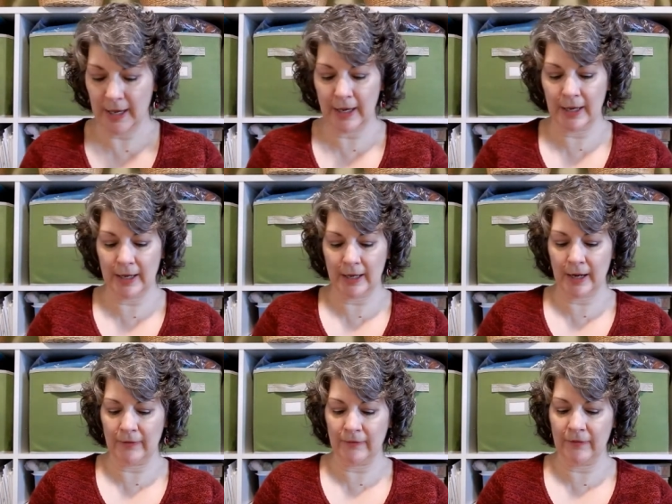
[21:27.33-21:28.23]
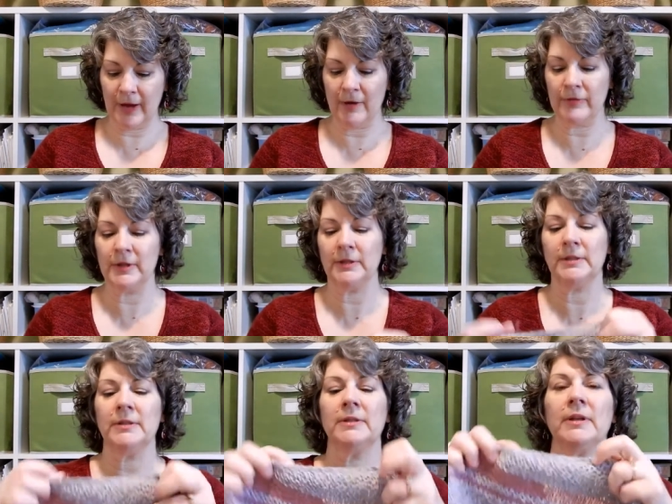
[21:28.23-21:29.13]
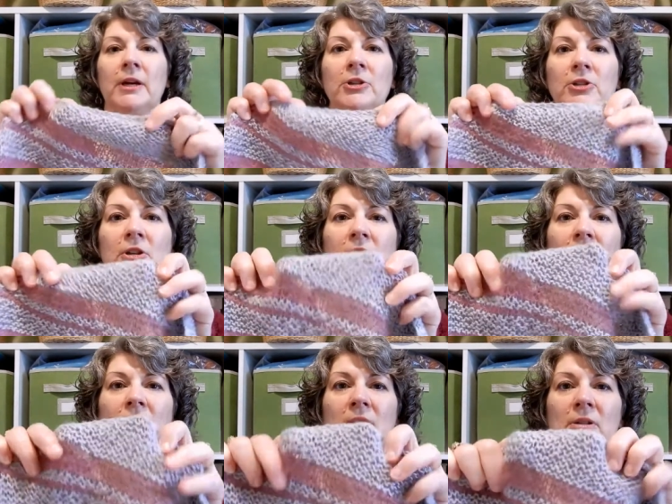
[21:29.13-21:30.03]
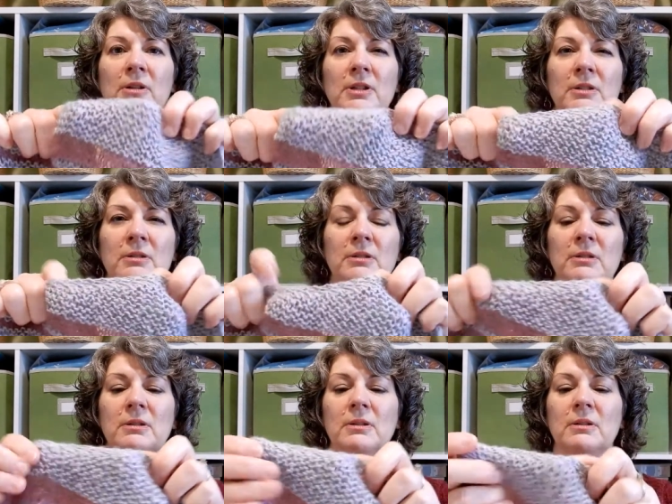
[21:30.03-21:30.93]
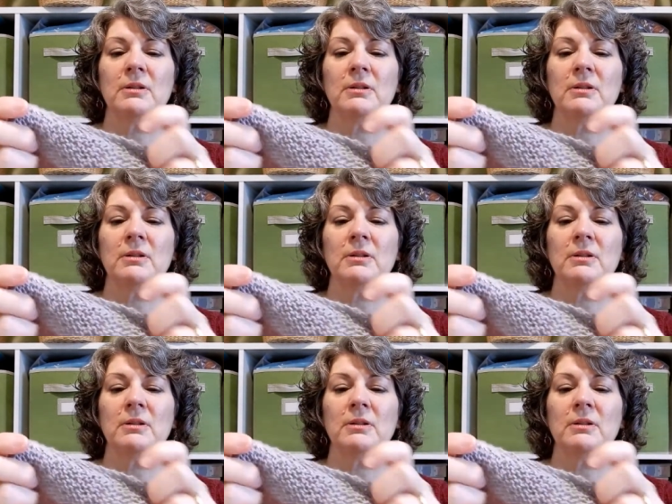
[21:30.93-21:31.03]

and I found this section, this